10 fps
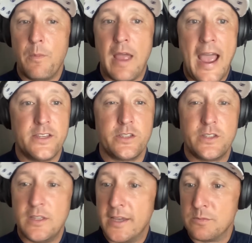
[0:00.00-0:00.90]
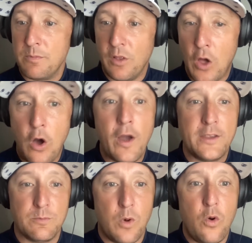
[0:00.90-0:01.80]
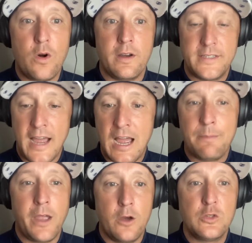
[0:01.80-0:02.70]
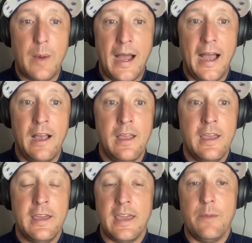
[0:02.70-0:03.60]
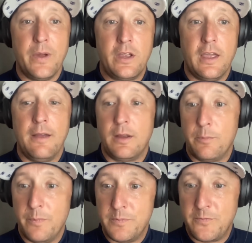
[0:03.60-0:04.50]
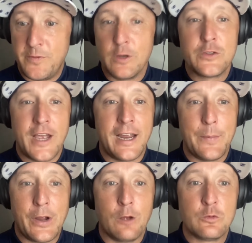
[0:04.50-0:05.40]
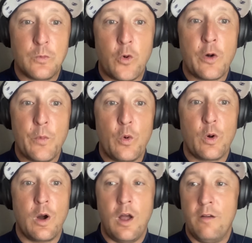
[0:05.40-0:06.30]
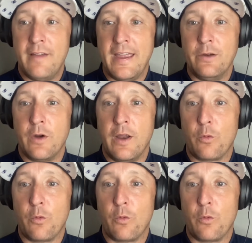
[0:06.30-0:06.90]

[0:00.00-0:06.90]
as more time goes by, it feels like it becomes more and more of a